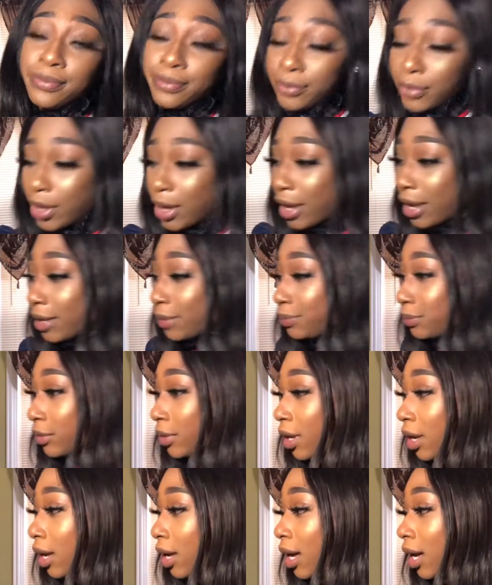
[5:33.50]
Okay?
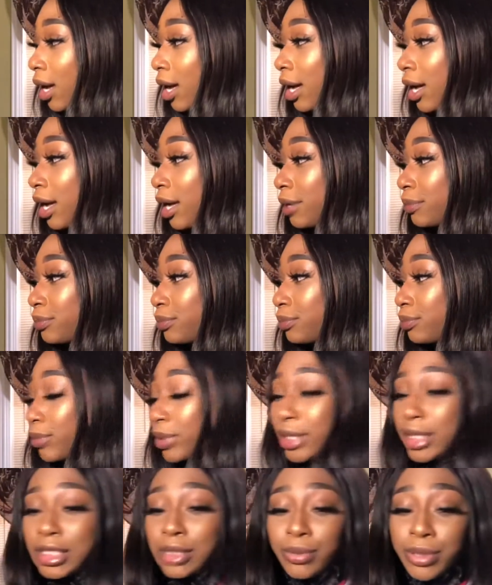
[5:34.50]
Um,
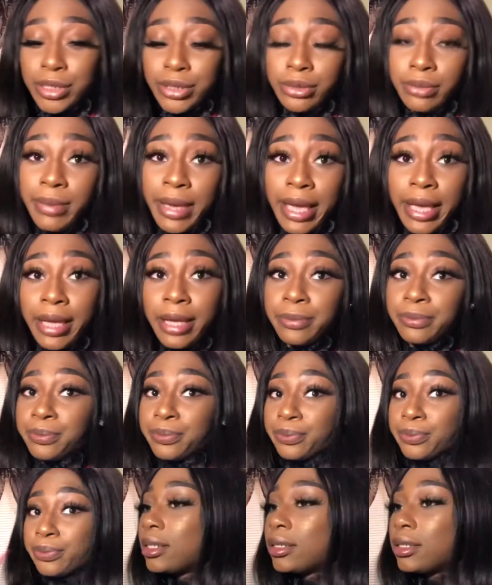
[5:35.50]
but this wasn't too bad.
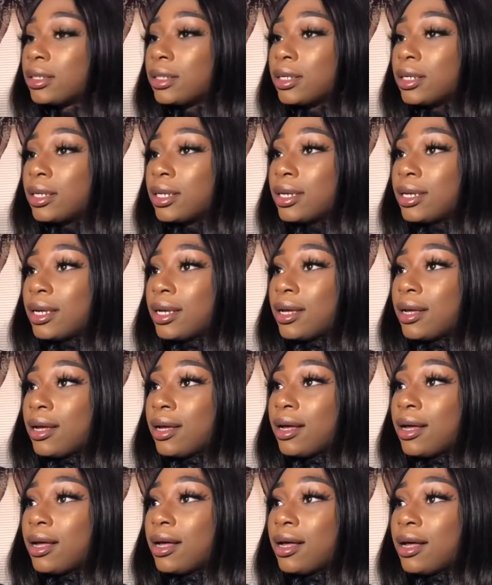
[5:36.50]

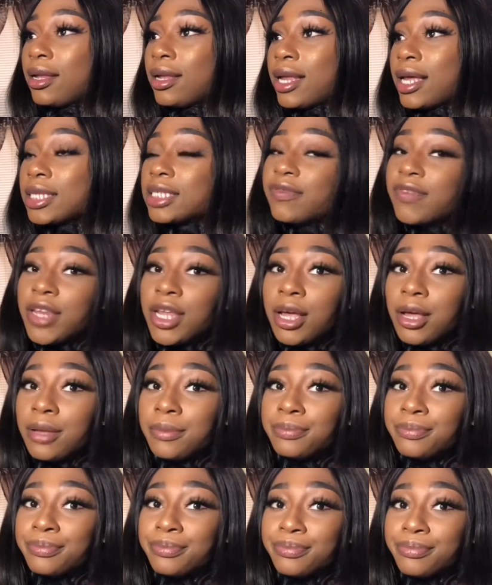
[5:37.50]
Uh, next
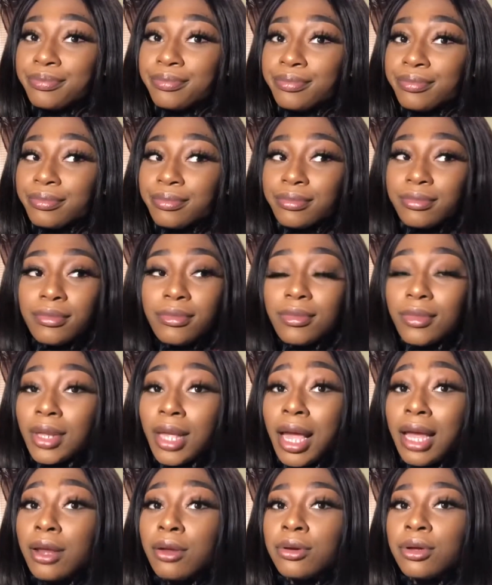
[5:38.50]
video,
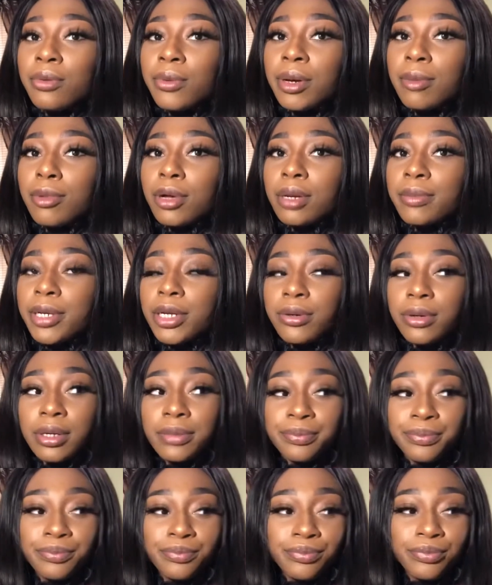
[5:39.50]
I don't know what I'm gonna be
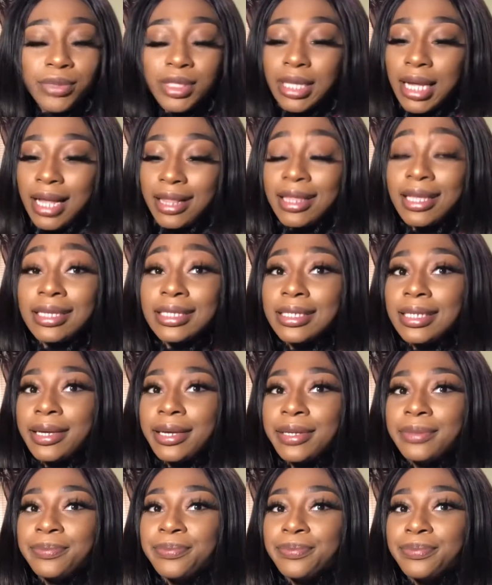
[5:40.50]
doing. Not this
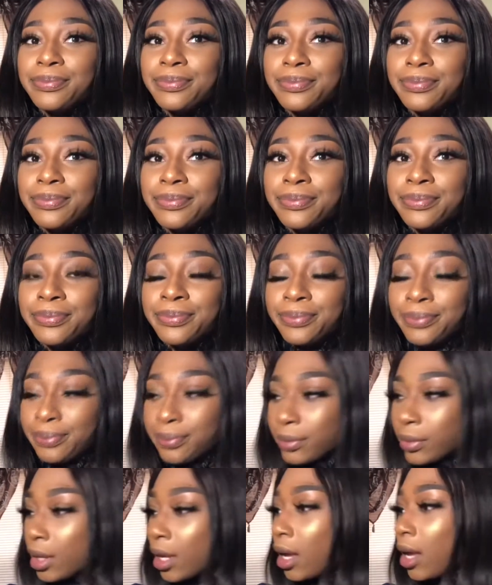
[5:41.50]
again. Mm -hmm.
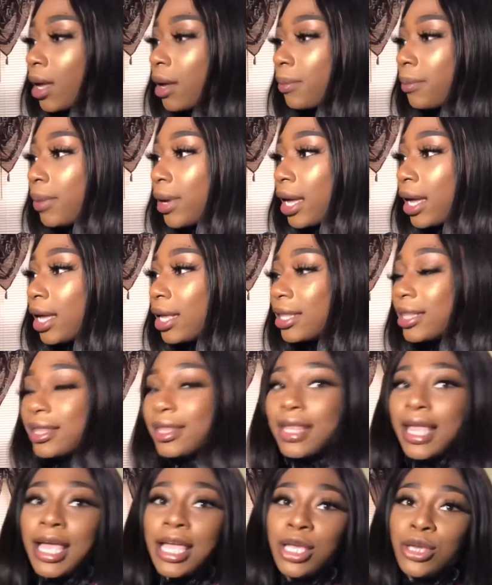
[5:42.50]
But
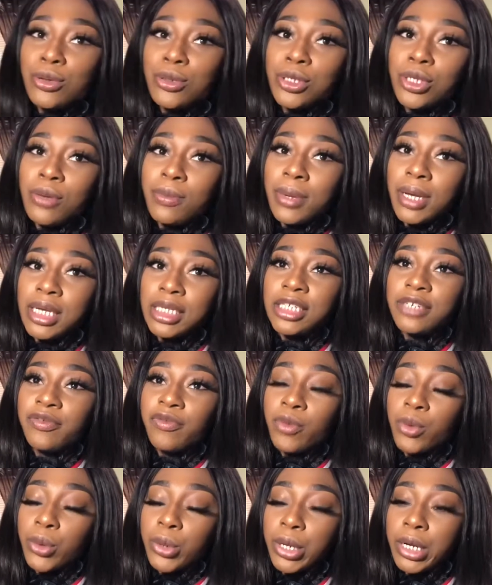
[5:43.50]
thank you so much
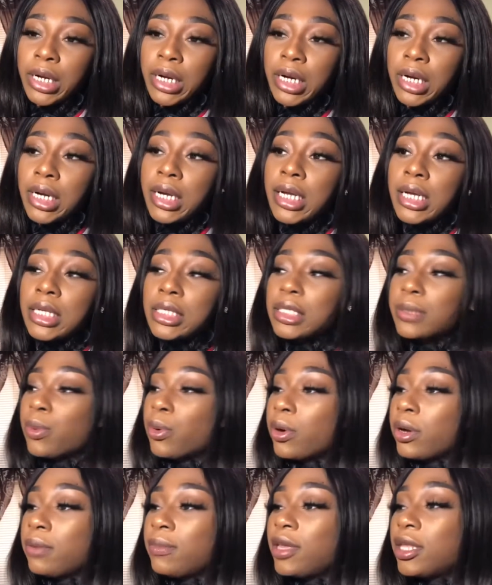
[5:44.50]
for
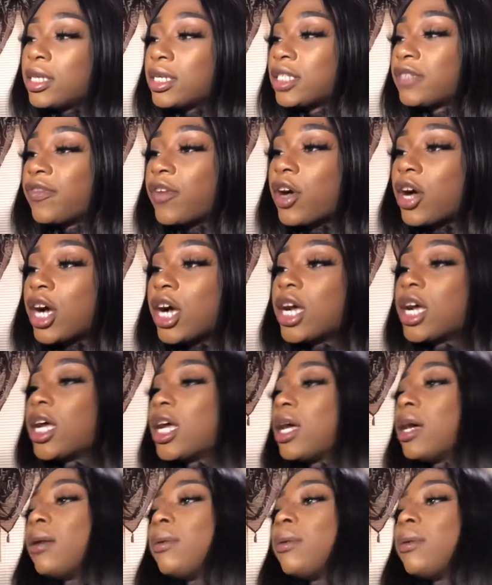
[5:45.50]
supporting me this far